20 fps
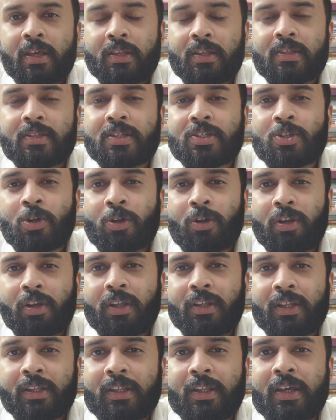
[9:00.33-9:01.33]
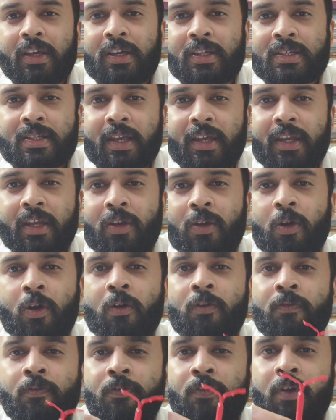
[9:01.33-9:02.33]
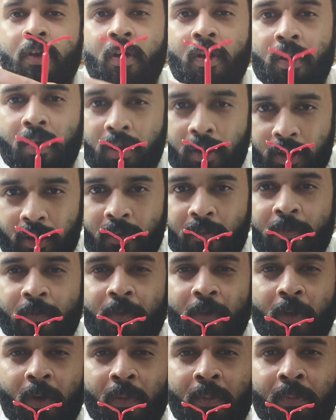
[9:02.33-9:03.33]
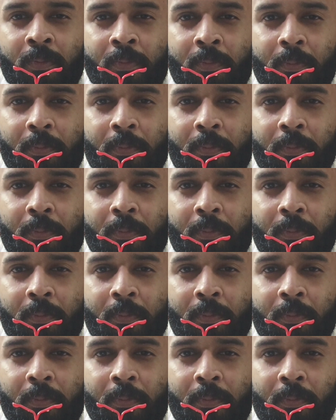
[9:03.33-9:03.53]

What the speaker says: This is Dr. Aditya signing off from